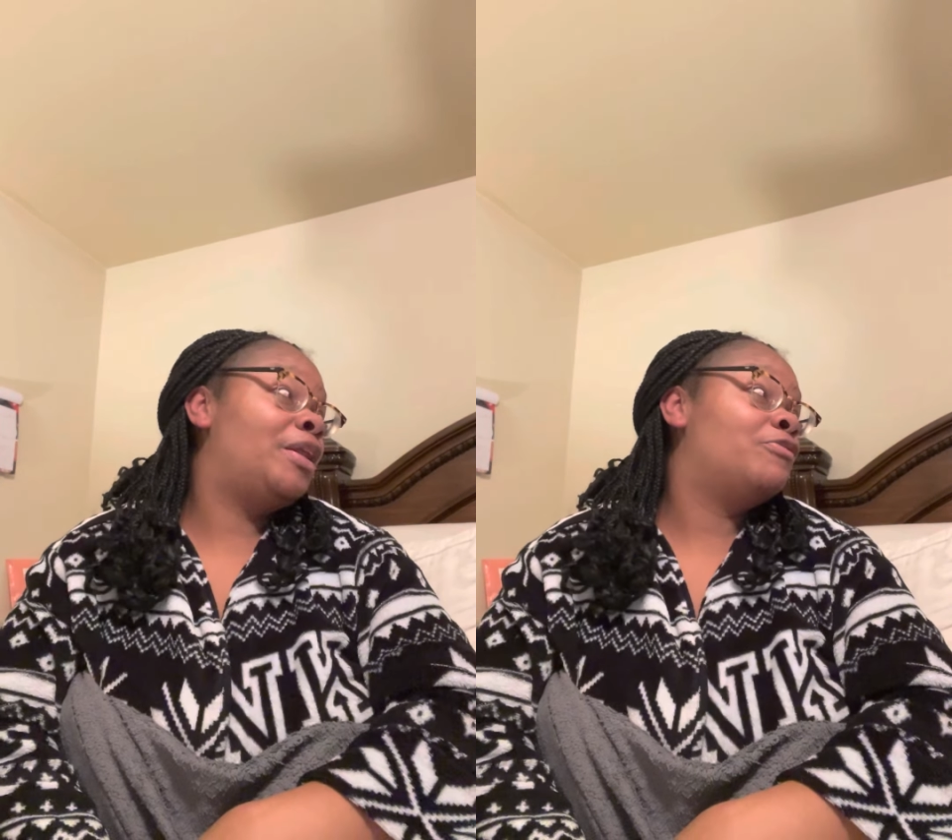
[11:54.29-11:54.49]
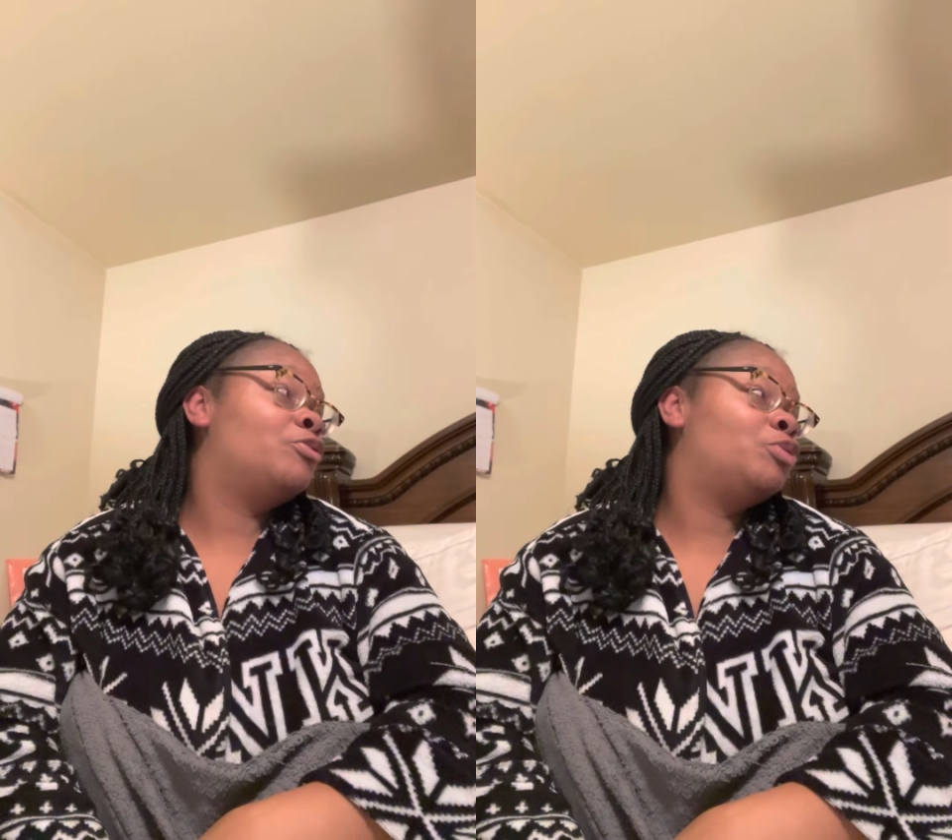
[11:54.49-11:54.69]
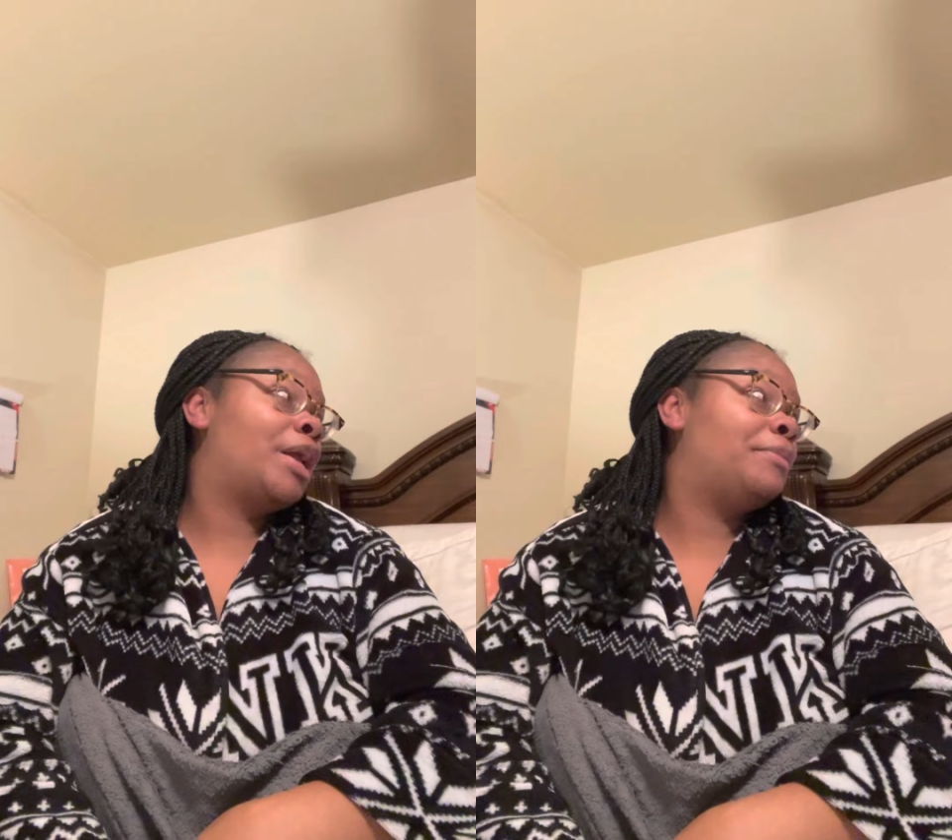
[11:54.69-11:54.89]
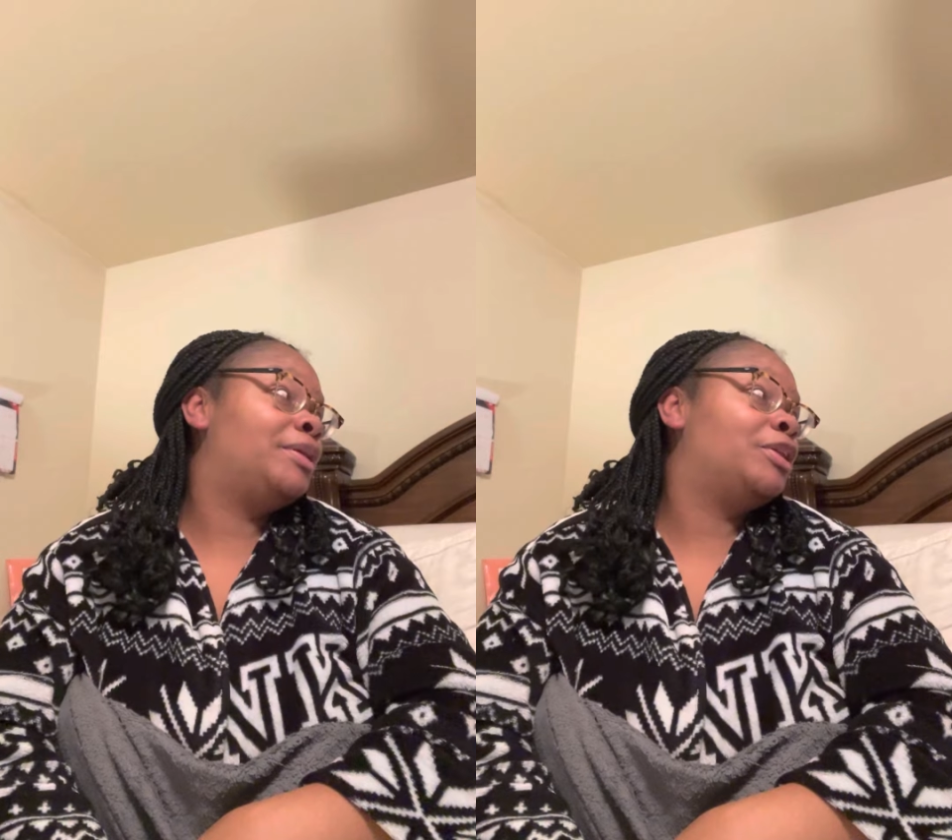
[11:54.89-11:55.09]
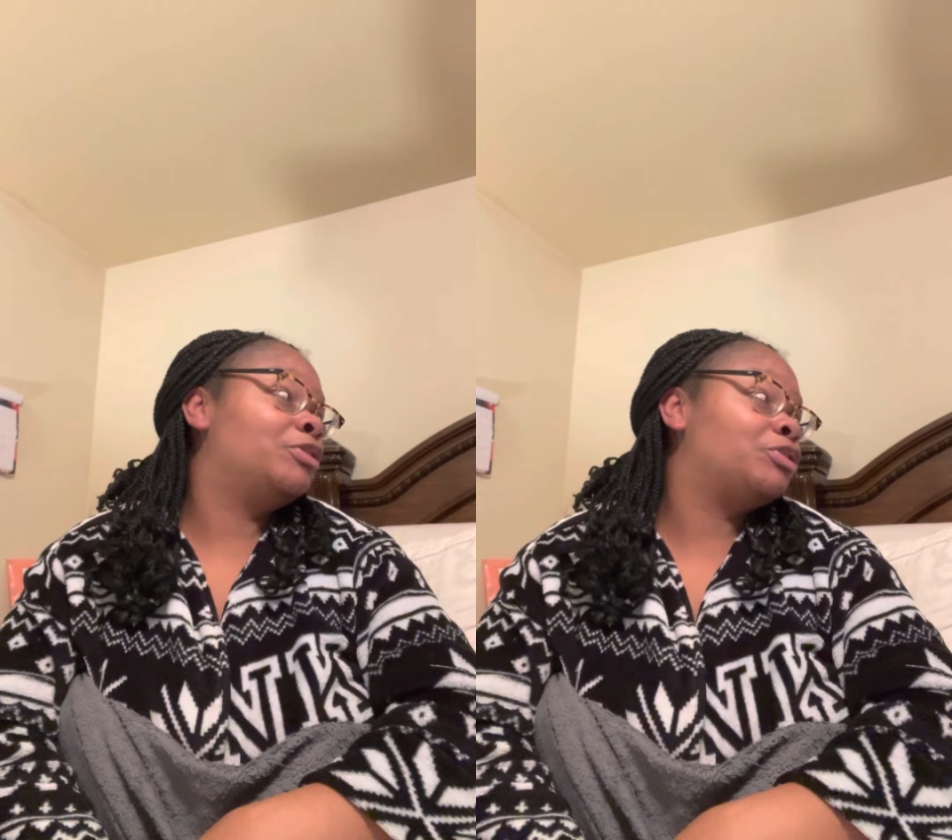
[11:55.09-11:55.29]
that before you came
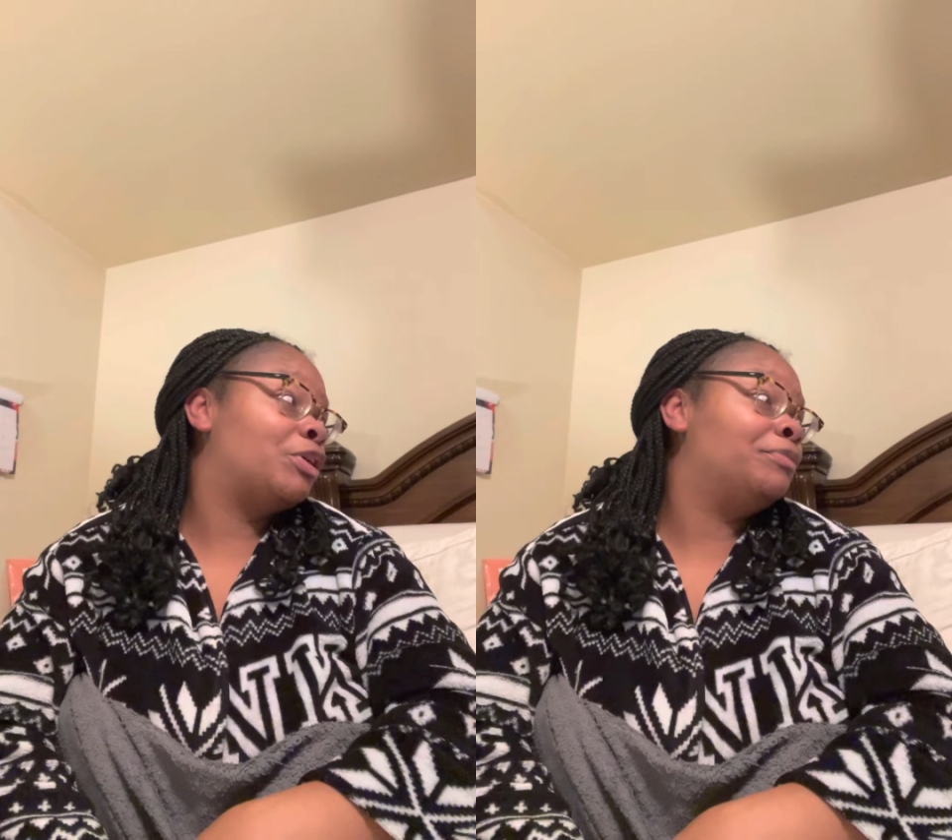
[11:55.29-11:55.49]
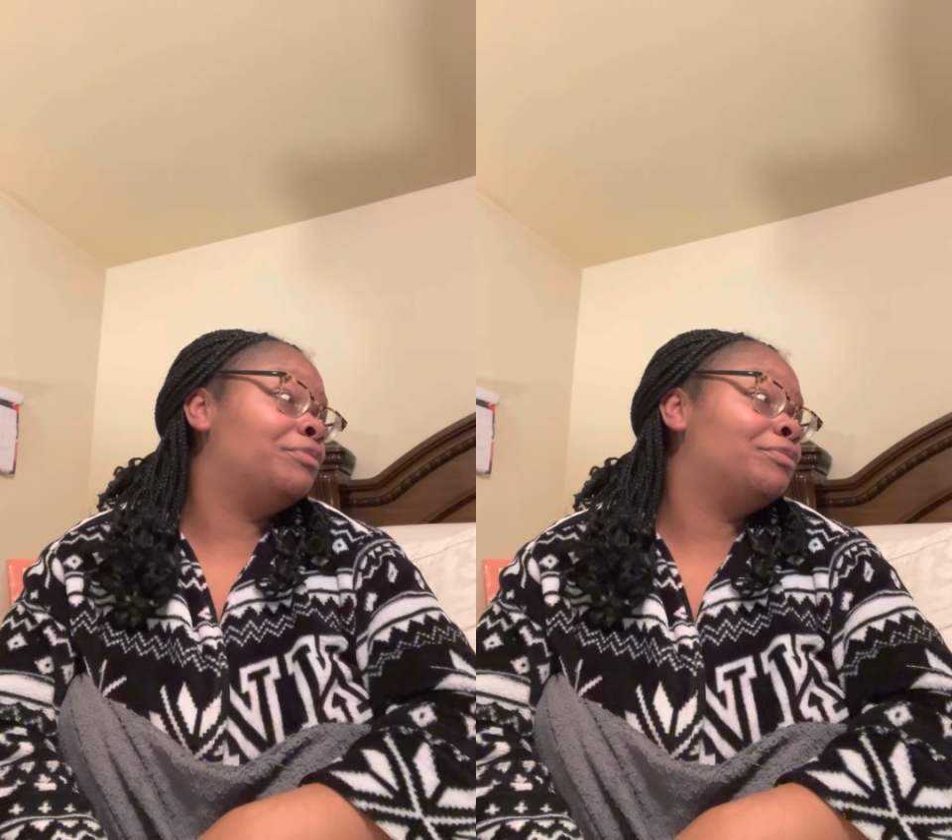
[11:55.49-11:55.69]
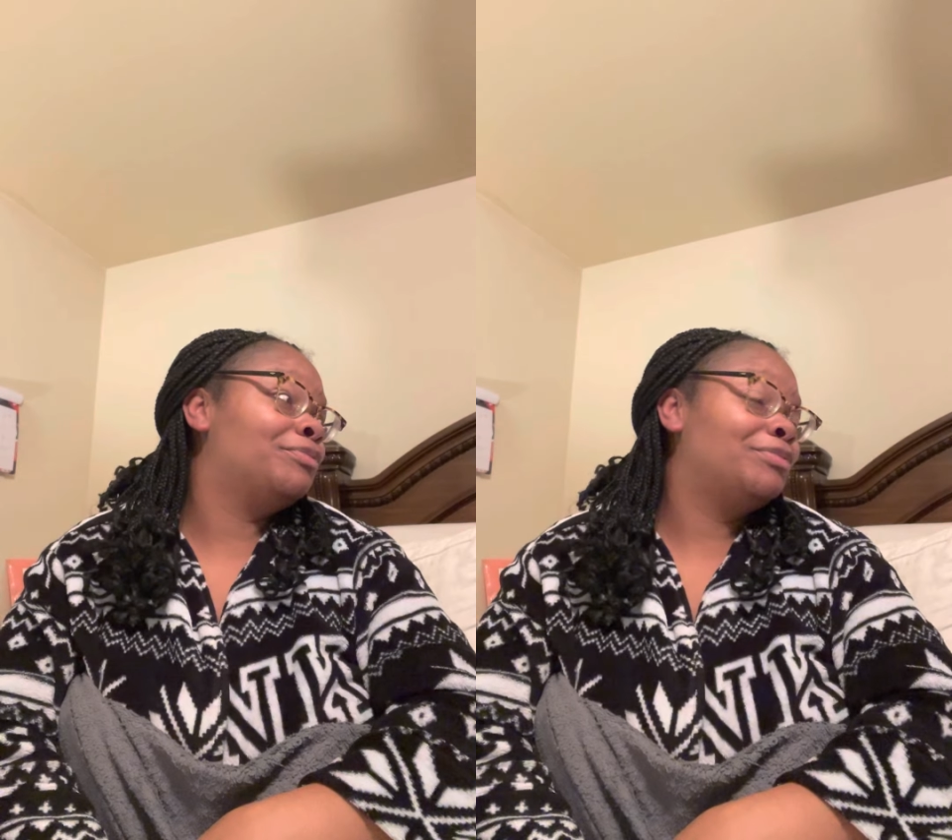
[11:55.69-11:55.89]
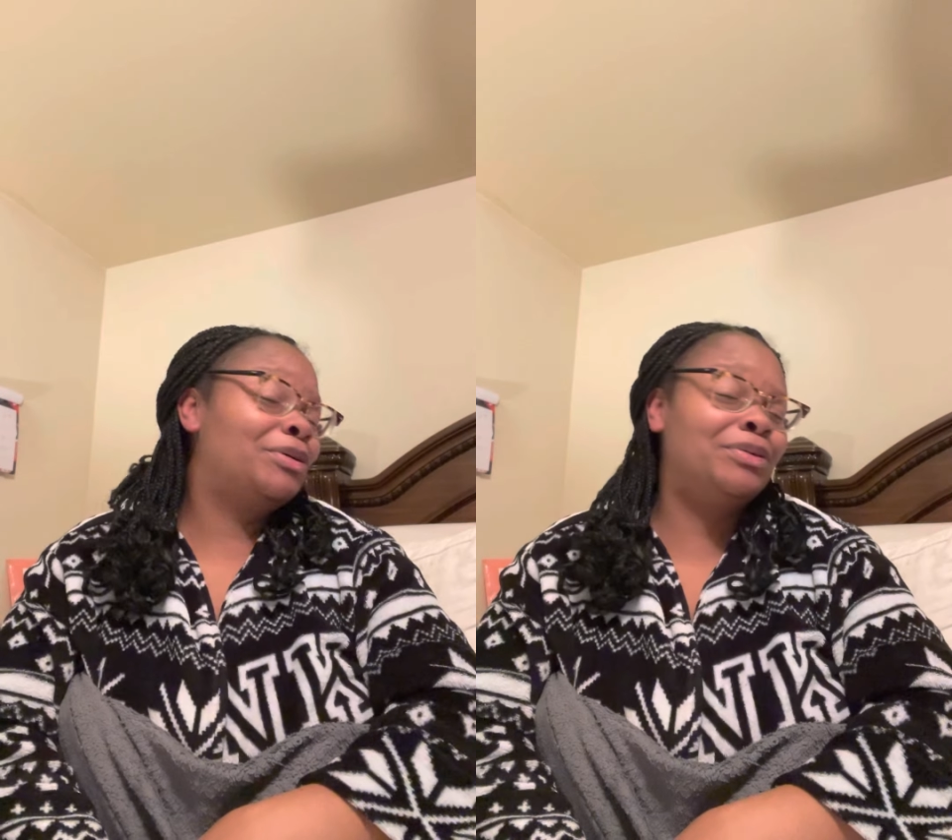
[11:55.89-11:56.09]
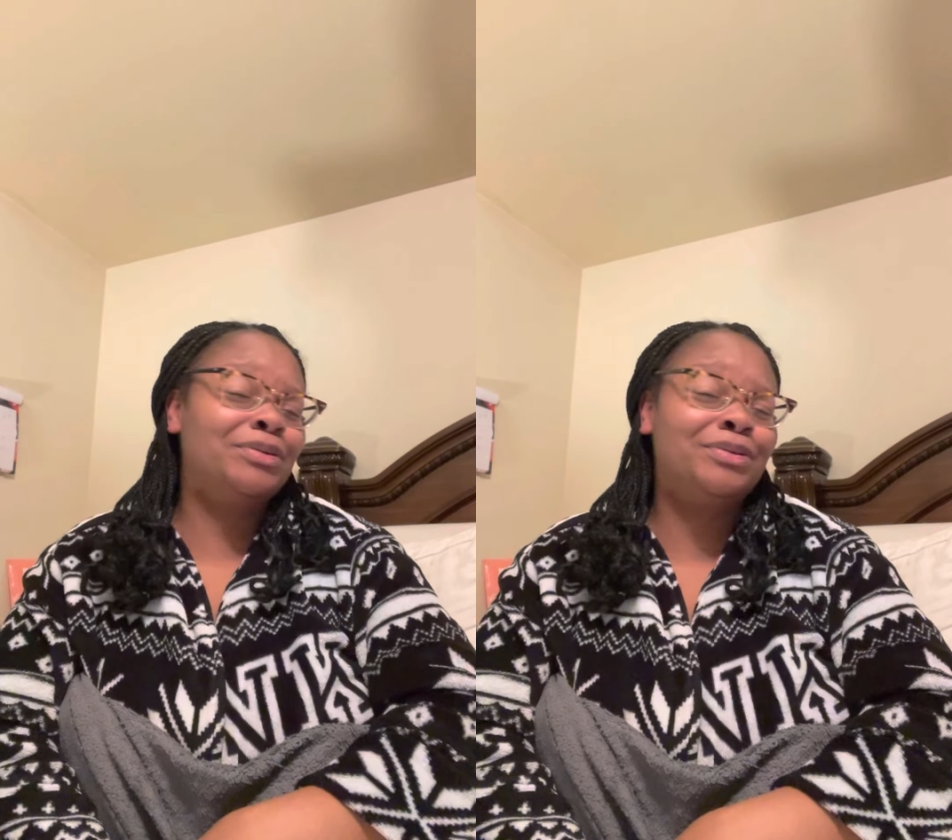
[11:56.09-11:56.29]
in here, sir. My
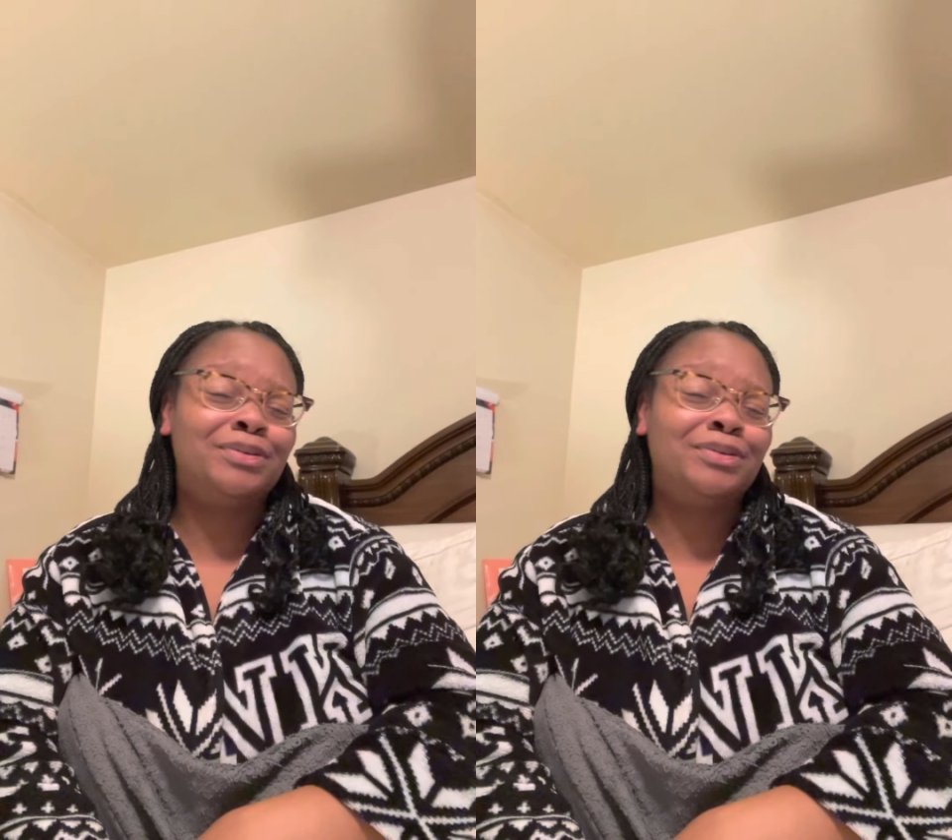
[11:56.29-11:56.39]
bad.